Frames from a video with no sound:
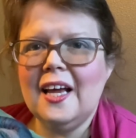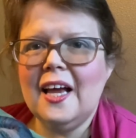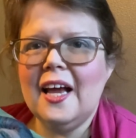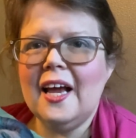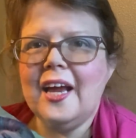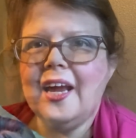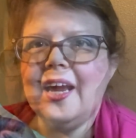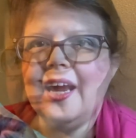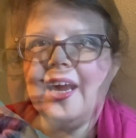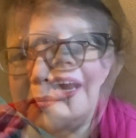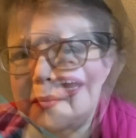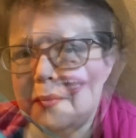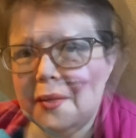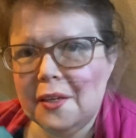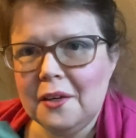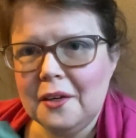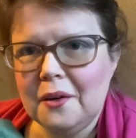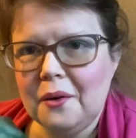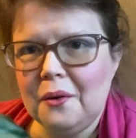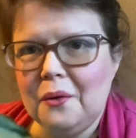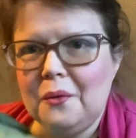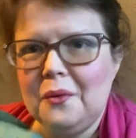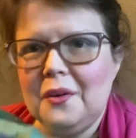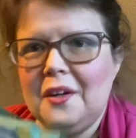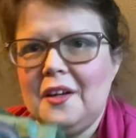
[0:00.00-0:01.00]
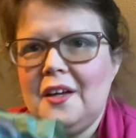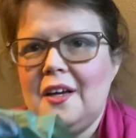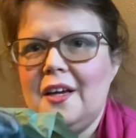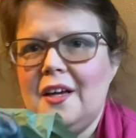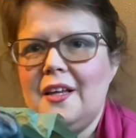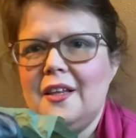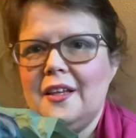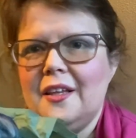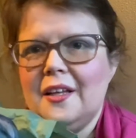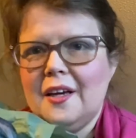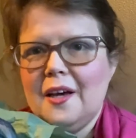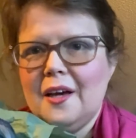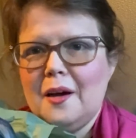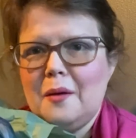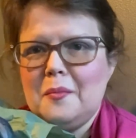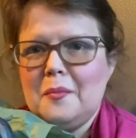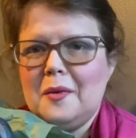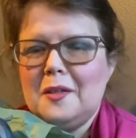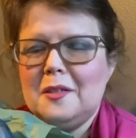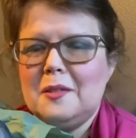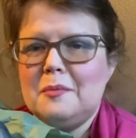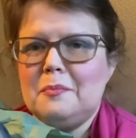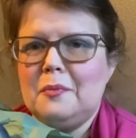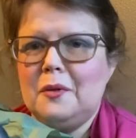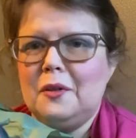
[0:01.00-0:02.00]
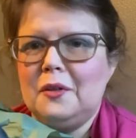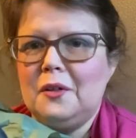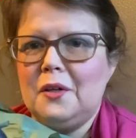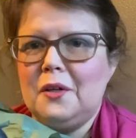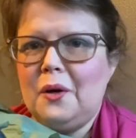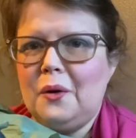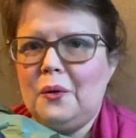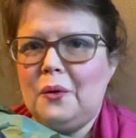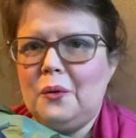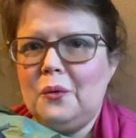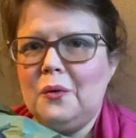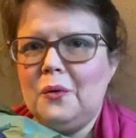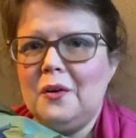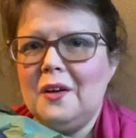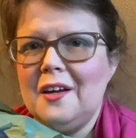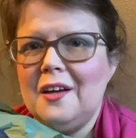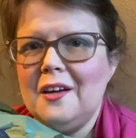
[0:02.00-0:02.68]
And let me know in the comments below